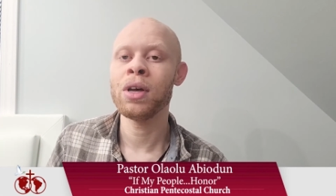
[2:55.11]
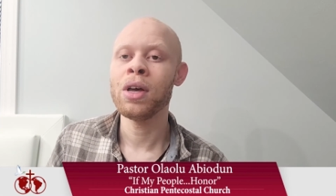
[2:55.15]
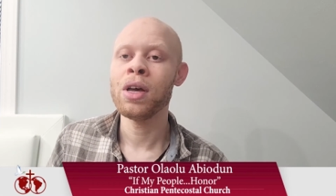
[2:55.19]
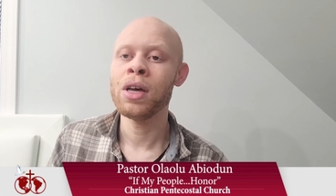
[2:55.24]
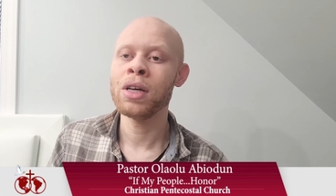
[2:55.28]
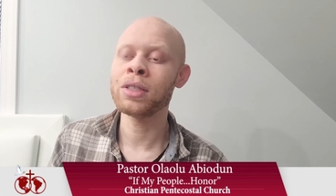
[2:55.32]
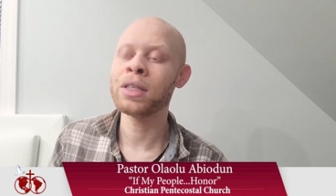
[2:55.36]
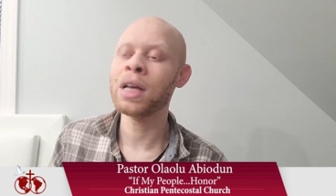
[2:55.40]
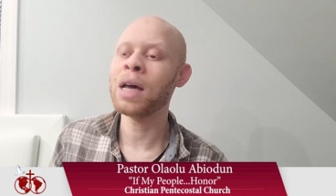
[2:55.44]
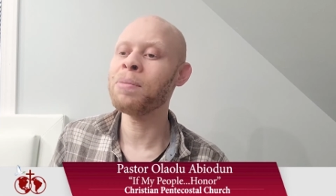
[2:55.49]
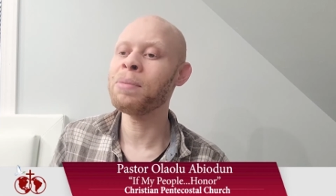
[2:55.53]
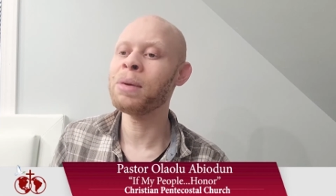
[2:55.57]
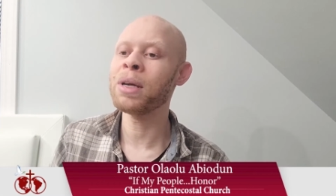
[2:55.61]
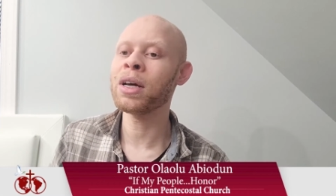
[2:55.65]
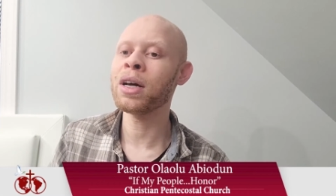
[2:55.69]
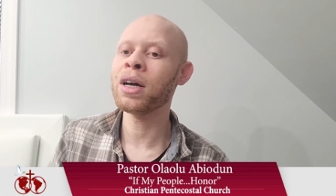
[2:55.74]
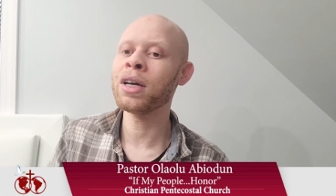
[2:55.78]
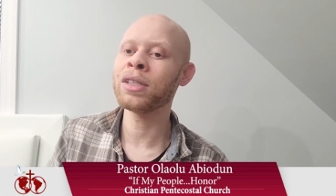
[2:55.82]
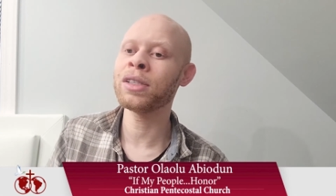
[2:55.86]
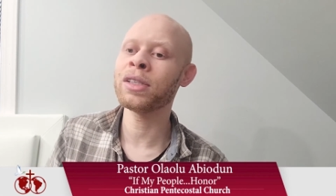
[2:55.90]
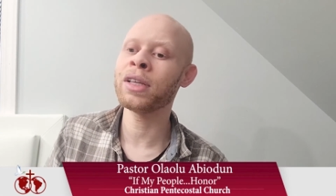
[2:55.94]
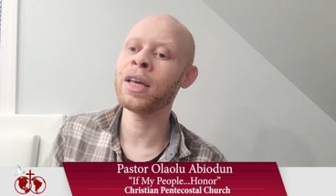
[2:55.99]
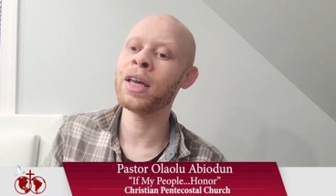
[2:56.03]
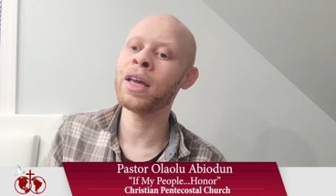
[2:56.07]
It's not
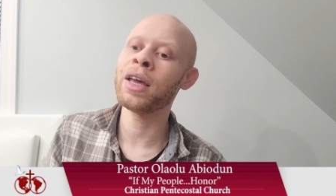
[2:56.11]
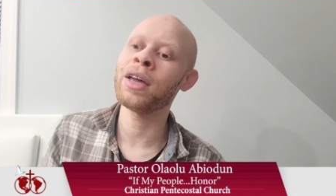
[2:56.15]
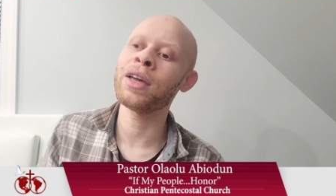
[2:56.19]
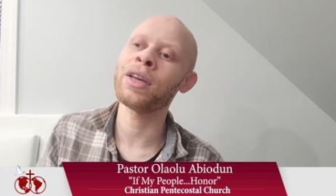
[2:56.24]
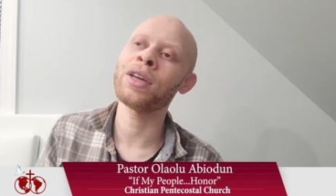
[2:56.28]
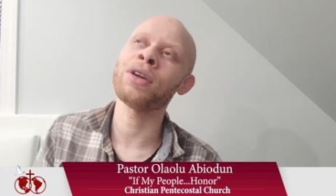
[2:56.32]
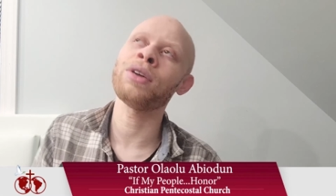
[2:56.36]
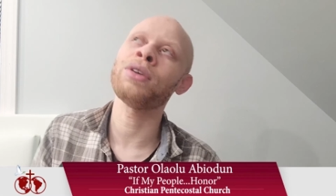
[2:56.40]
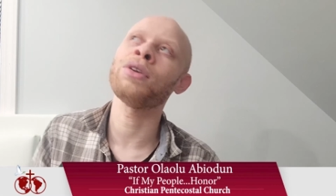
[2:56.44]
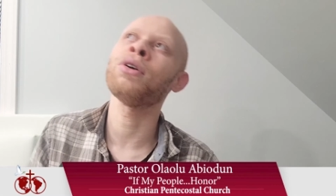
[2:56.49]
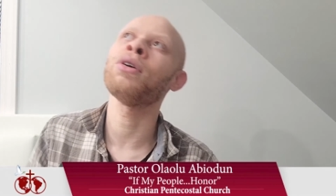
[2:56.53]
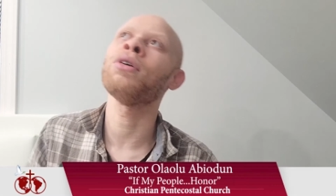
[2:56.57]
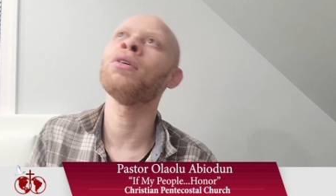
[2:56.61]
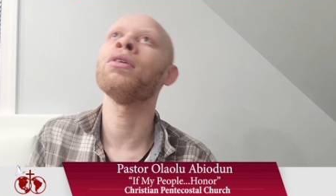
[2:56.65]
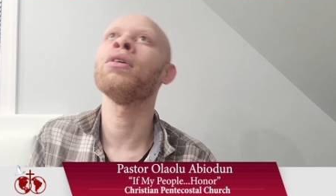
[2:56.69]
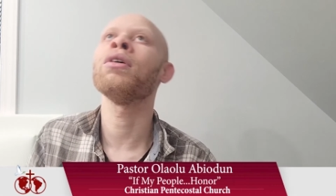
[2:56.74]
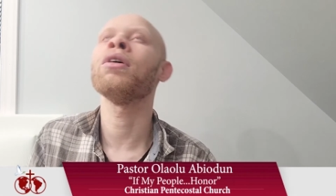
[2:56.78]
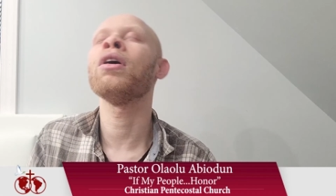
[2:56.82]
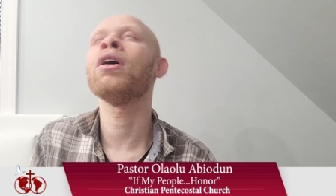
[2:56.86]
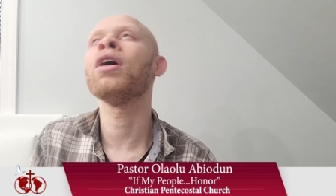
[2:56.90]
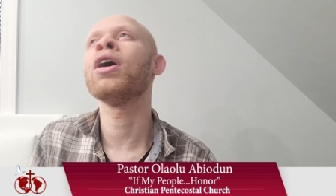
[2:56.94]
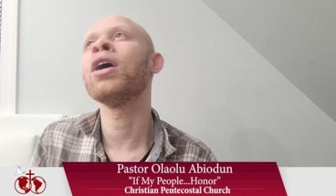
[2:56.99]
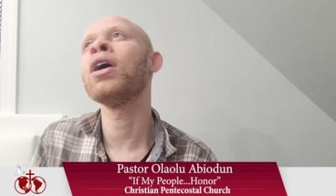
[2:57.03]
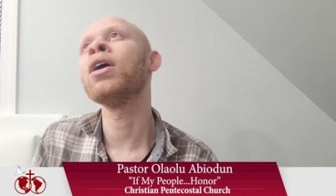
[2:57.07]
because they, you
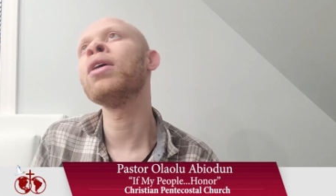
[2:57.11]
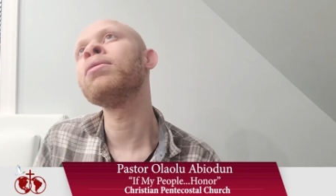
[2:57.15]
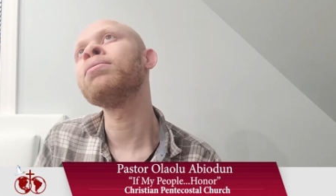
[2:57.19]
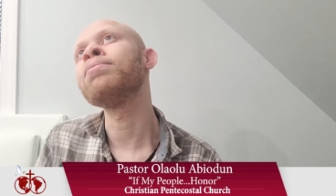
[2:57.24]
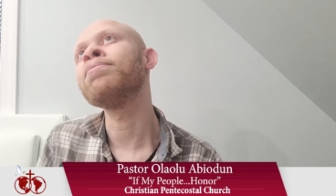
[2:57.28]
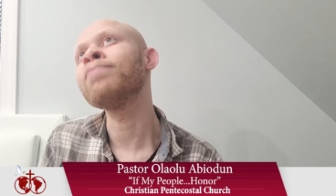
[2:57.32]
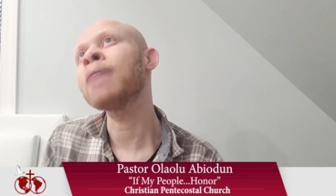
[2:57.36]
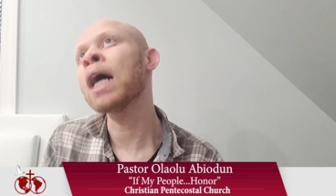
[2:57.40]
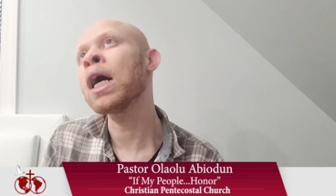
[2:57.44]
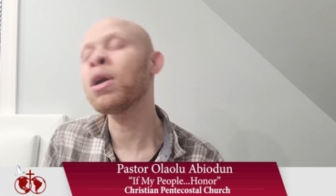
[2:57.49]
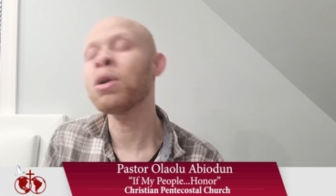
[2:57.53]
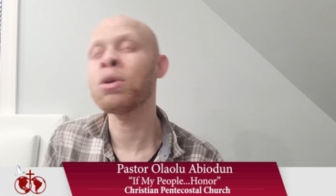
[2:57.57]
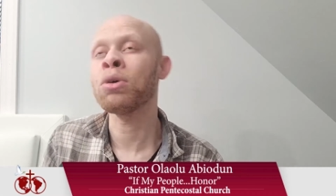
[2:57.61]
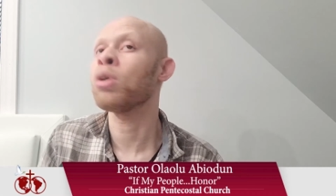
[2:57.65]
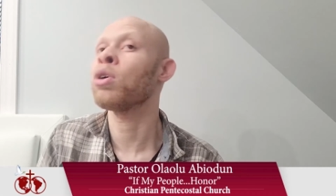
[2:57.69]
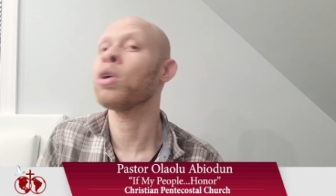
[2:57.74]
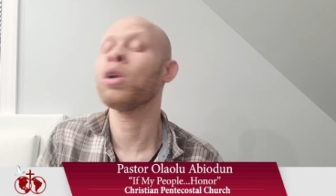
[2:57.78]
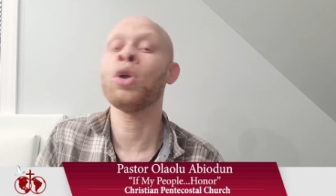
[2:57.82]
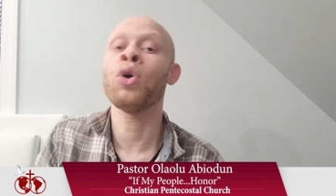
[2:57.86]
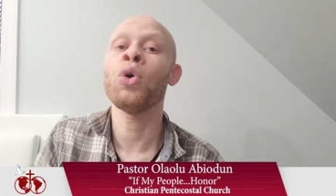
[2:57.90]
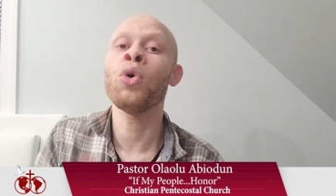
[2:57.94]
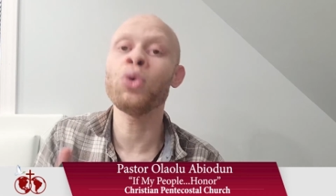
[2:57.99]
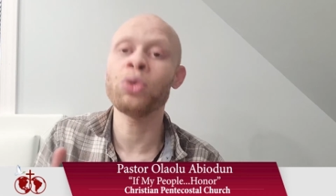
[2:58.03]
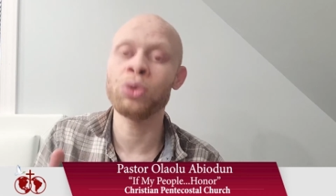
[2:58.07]
know,
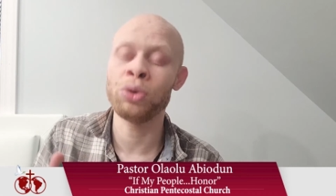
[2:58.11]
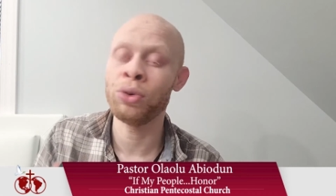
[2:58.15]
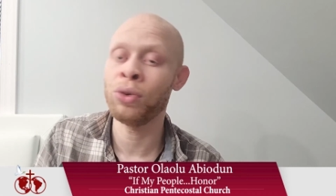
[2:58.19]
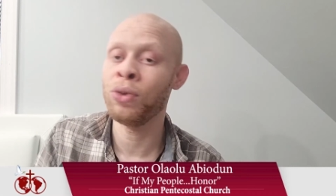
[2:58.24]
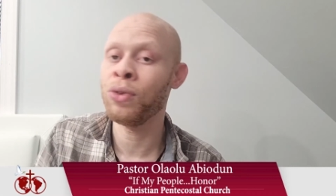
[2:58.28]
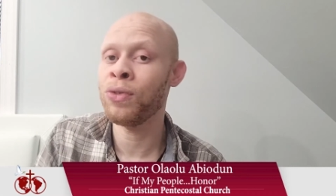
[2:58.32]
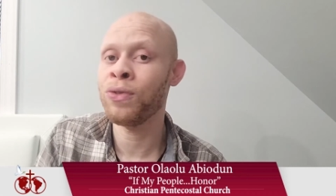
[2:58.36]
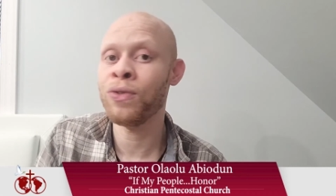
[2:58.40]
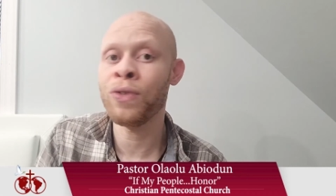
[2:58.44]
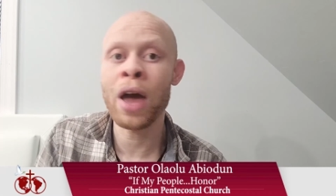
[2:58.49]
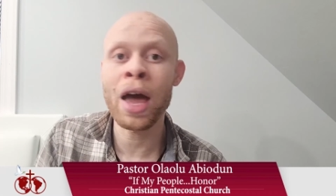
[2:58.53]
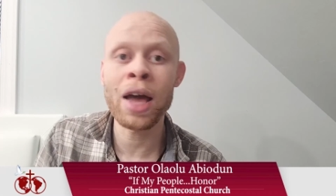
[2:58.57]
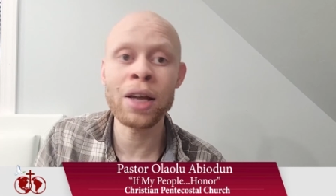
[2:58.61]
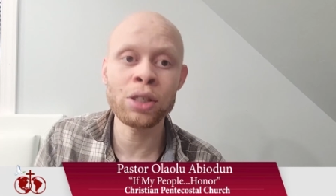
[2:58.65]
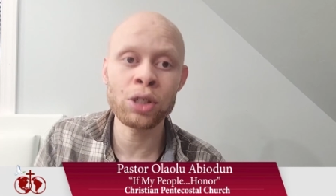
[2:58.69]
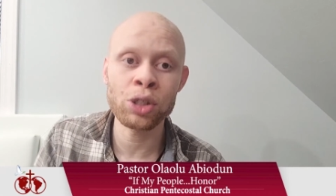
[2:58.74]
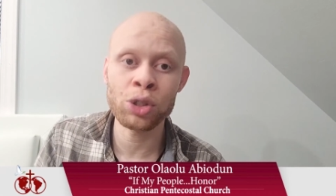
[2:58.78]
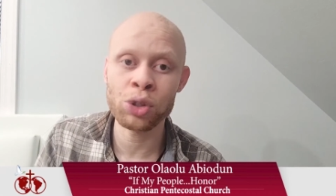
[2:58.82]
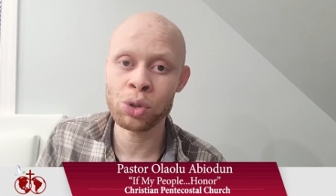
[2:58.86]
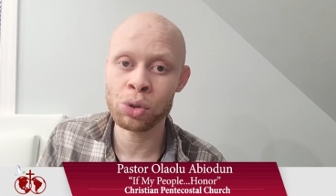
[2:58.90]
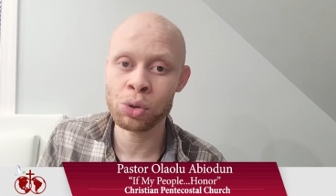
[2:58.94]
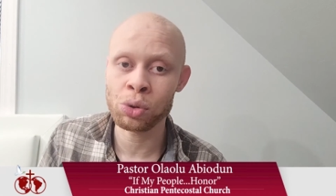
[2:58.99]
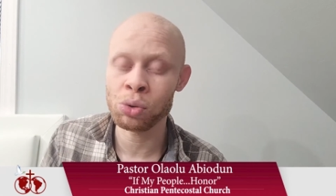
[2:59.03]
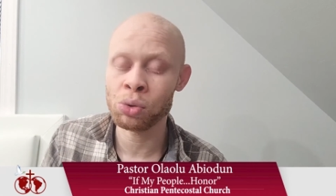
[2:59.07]
clothed you, fed
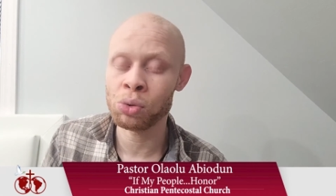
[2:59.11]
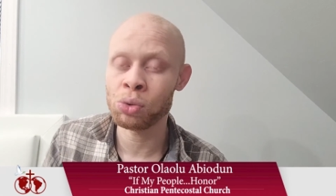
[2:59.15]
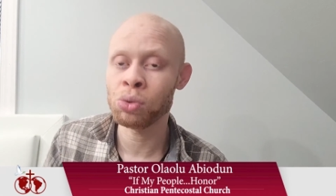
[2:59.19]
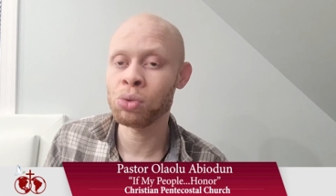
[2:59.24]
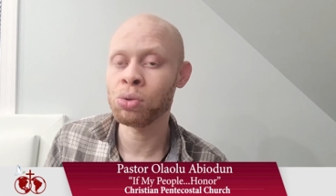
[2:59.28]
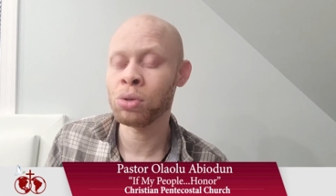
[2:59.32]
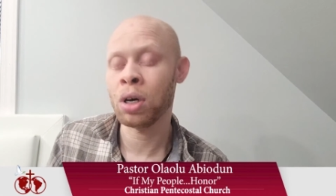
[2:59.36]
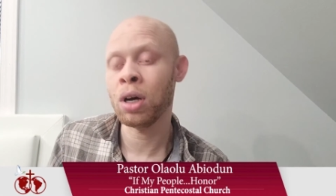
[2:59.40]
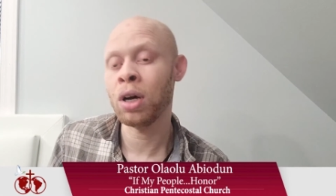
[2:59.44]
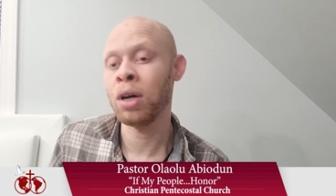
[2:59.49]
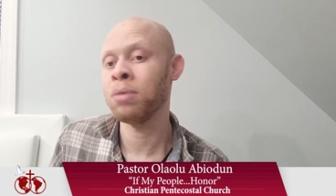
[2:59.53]
you,